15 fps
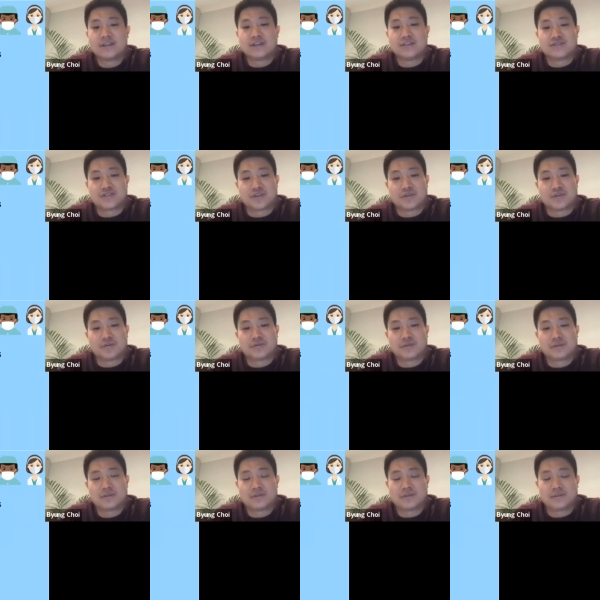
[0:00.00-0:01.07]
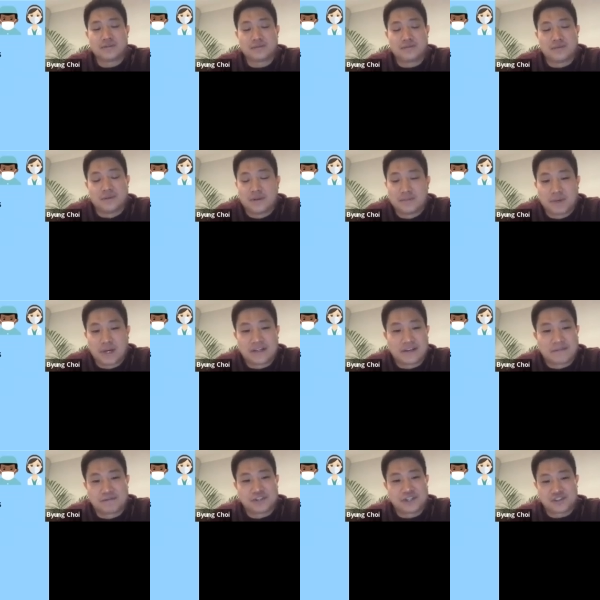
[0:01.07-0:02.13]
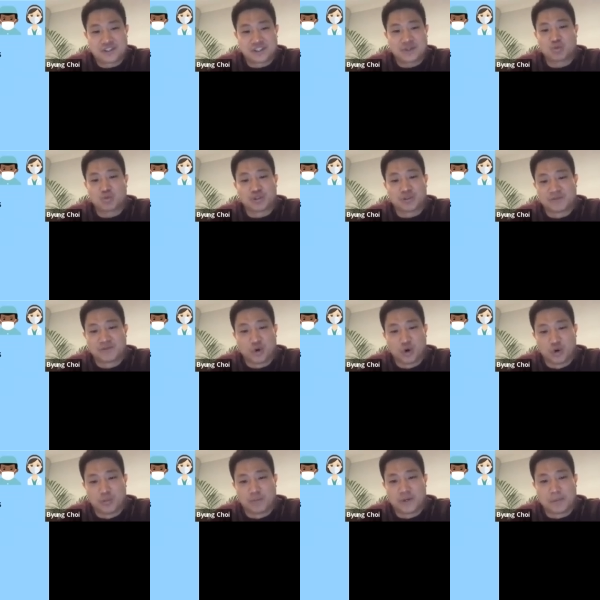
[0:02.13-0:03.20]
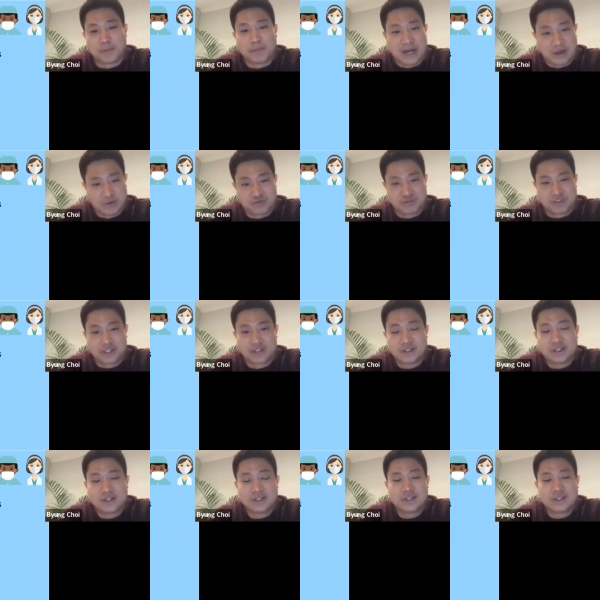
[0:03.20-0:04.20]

And so by definition, it wouldn't form a boundary.